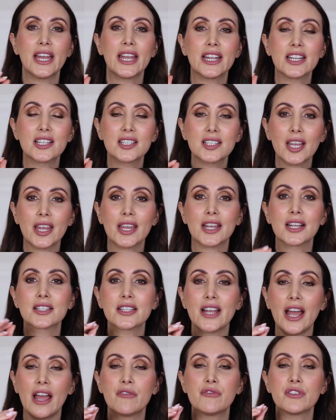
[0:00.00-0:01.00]
it
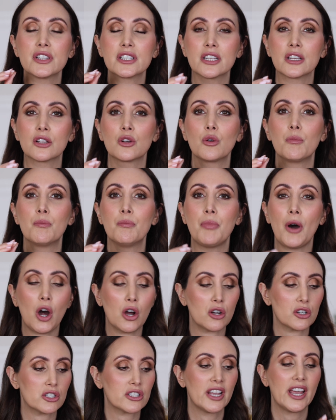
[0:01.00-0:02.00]
ticks every single
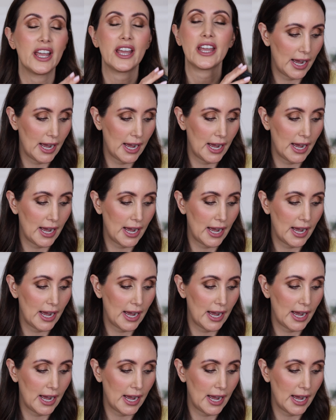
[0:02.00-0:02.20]
box,